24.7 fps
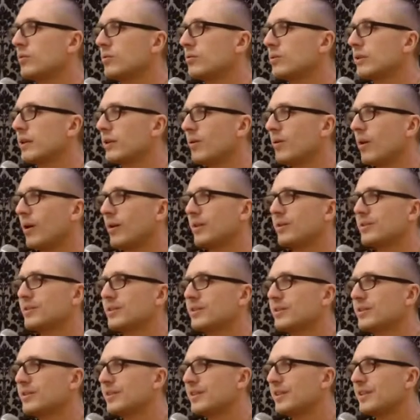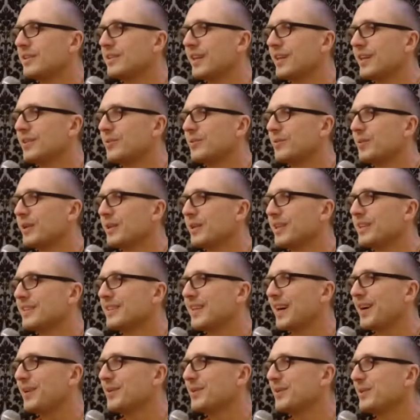psychologist and try to work it
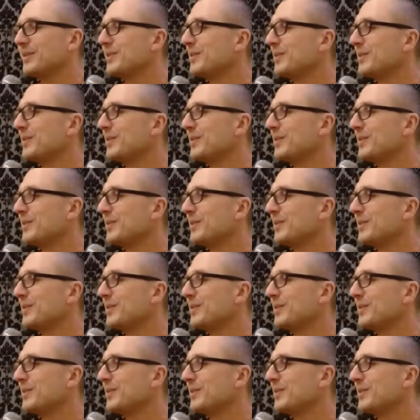out,